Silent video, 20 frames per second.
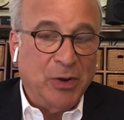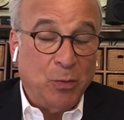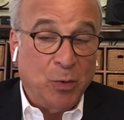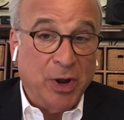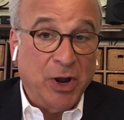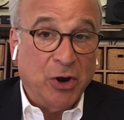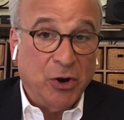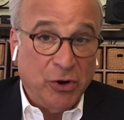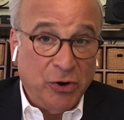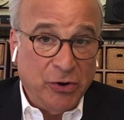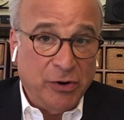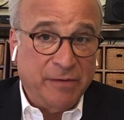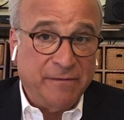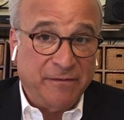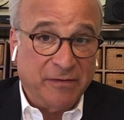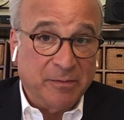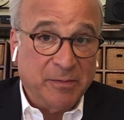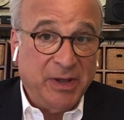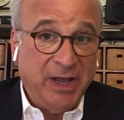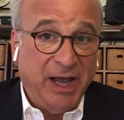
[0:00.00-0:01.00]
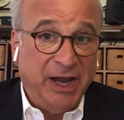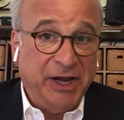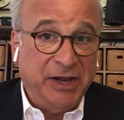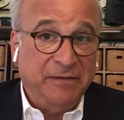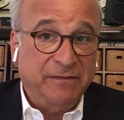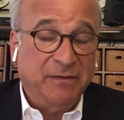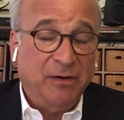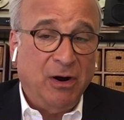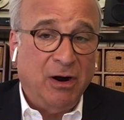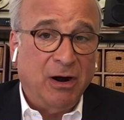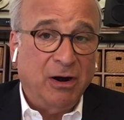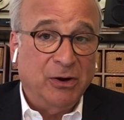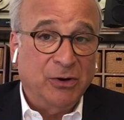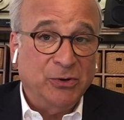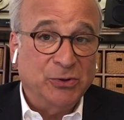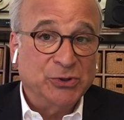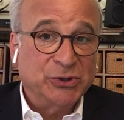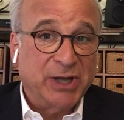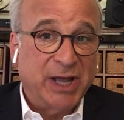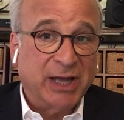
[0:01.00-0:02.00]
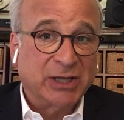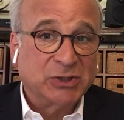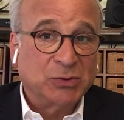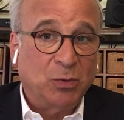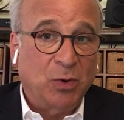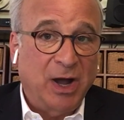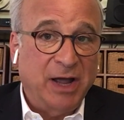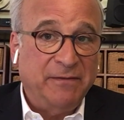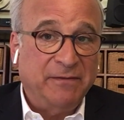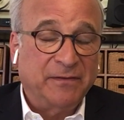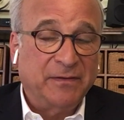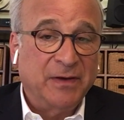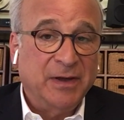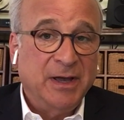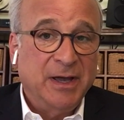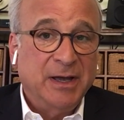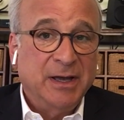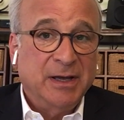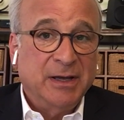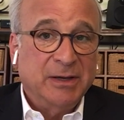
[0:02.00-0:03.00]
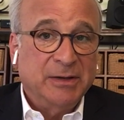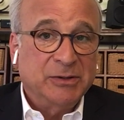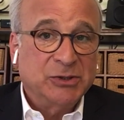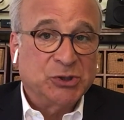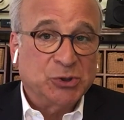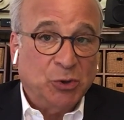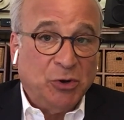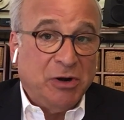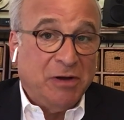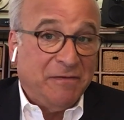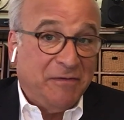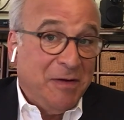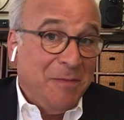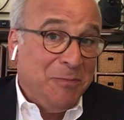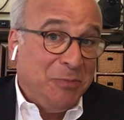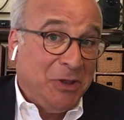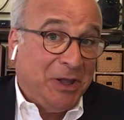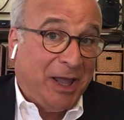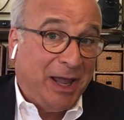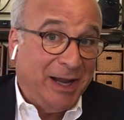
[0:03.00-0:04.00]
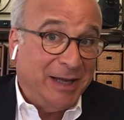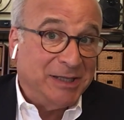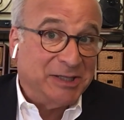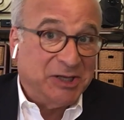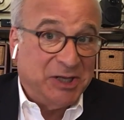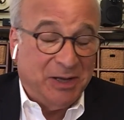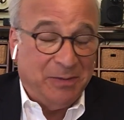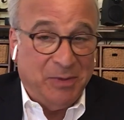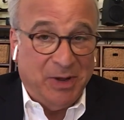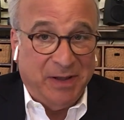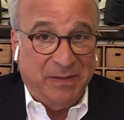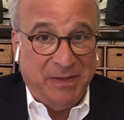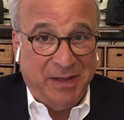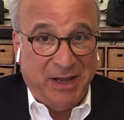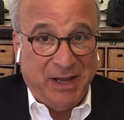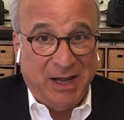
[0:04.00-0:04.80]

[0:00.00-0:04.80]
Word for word: we heard from Kenny Farr, whose ex-wife sort of implicates him in